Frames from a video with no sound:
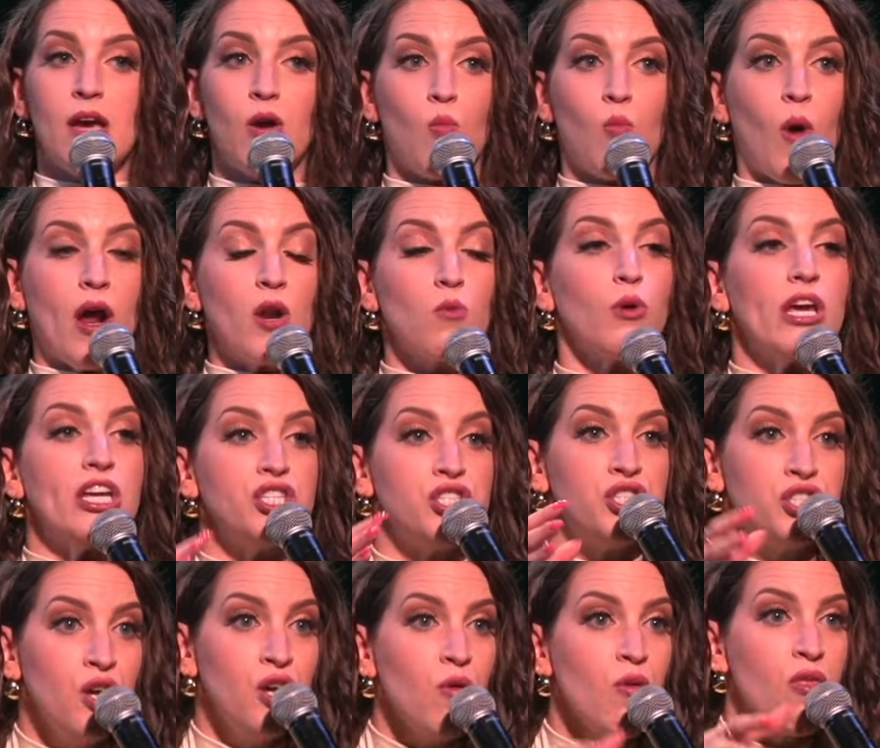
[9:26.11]
When we
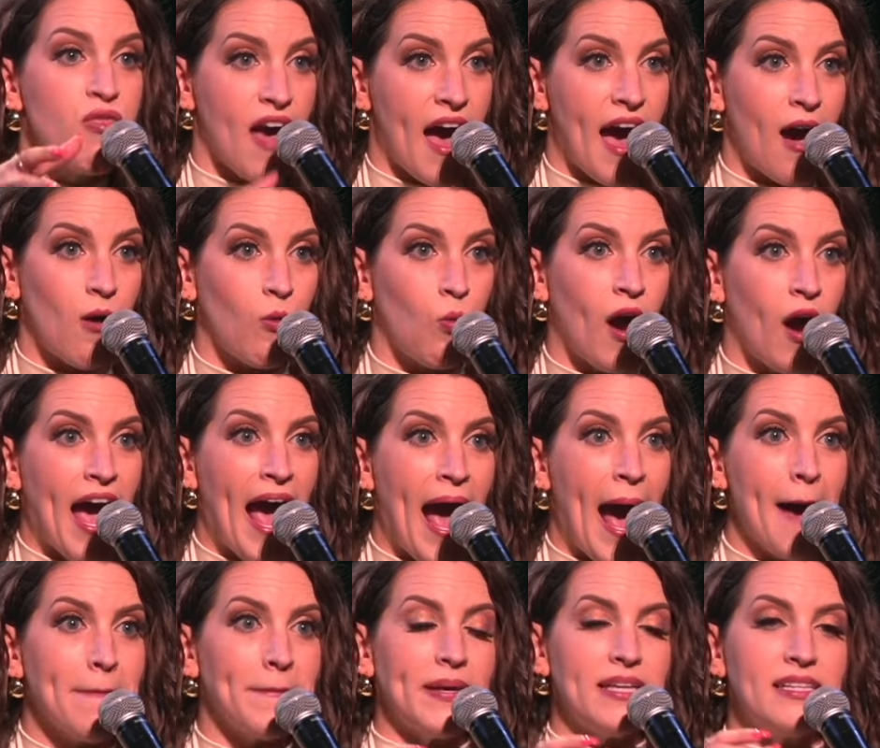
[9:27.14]
do that, what
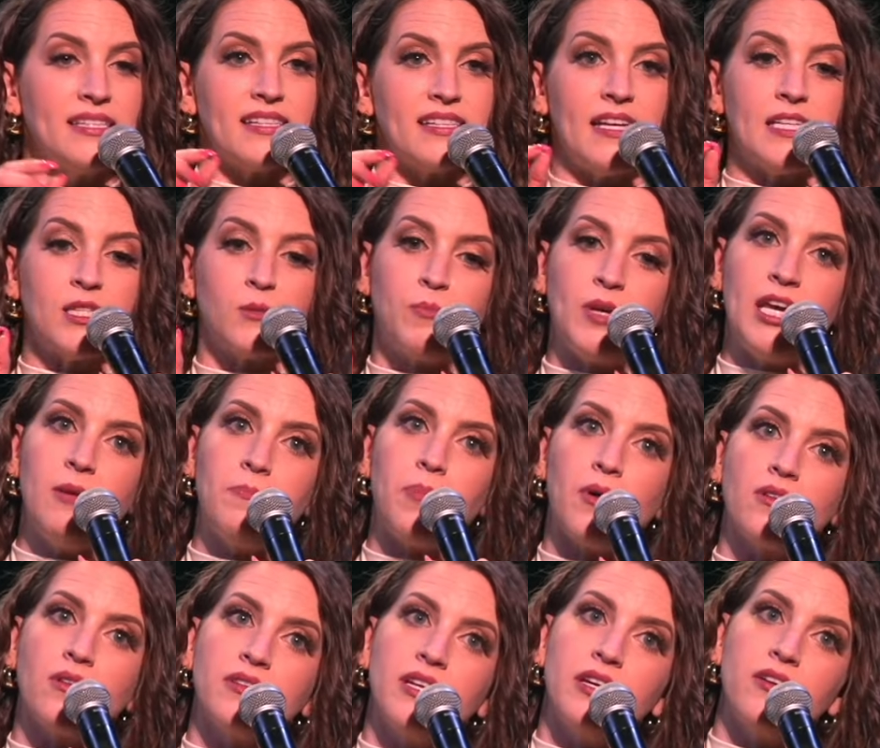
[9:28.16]
happens is
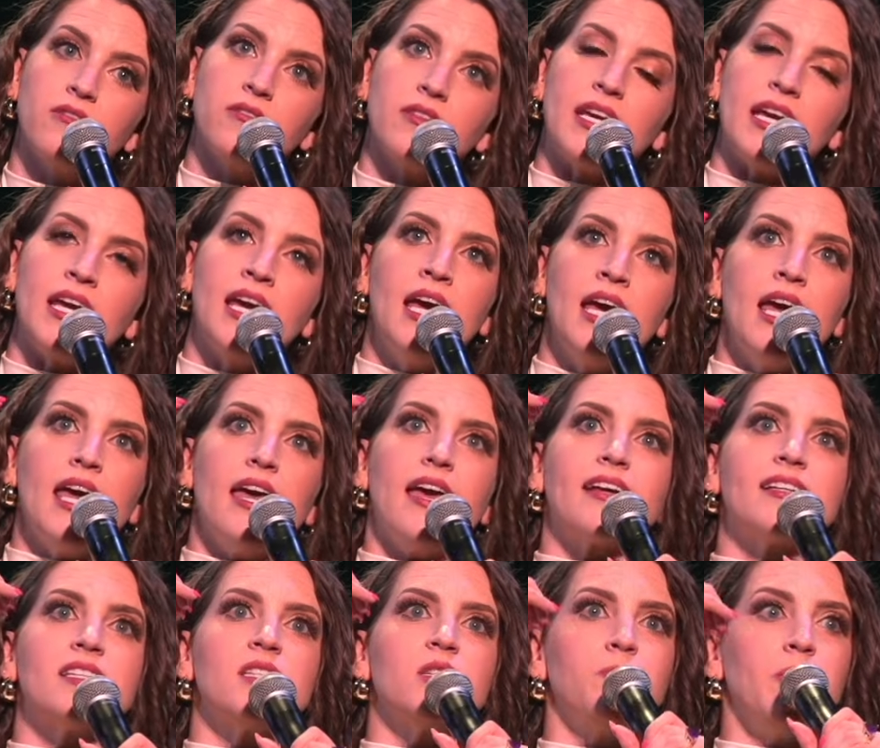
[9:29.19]
people literally
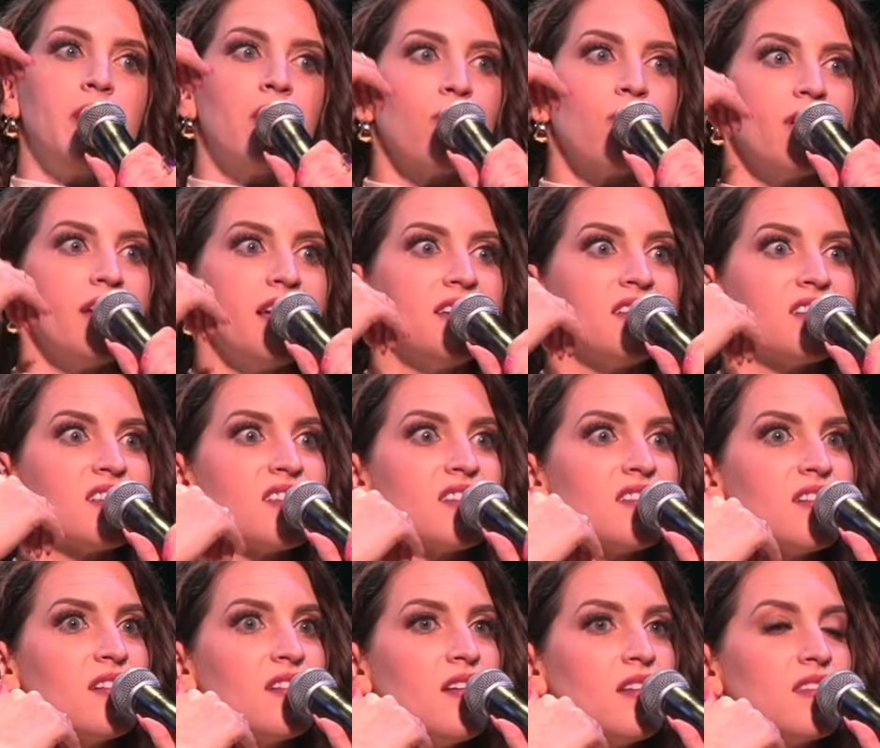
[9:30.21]
experience
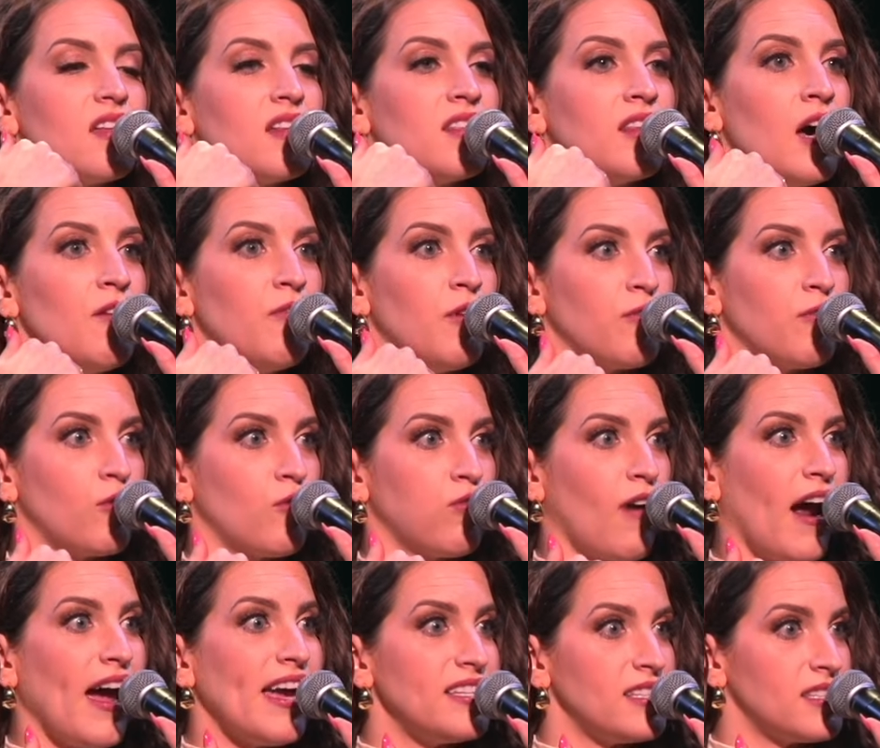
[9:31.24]
the love of
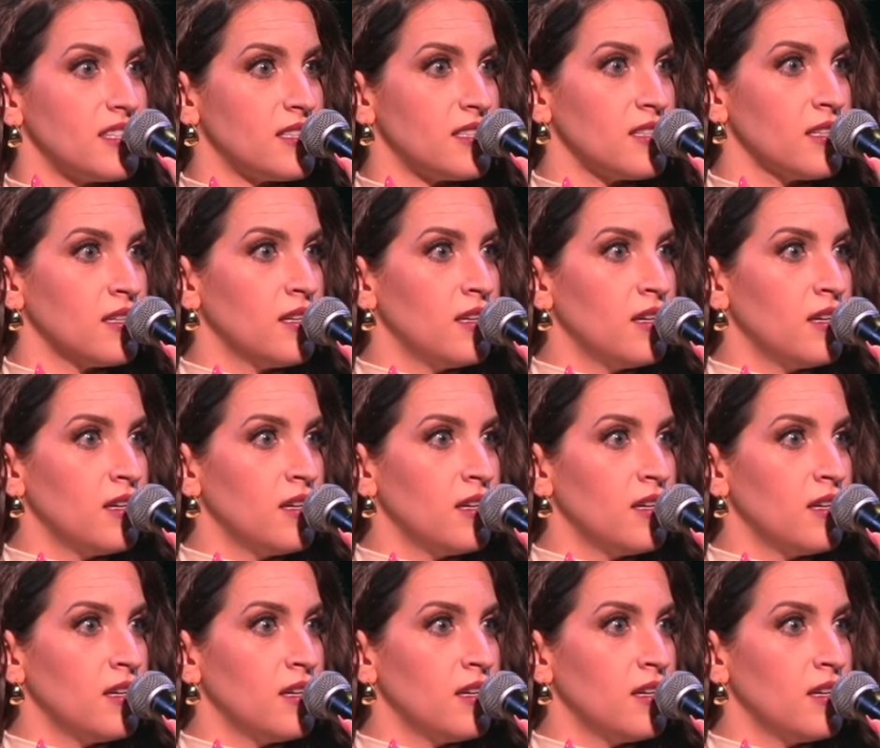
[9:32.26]
Christ.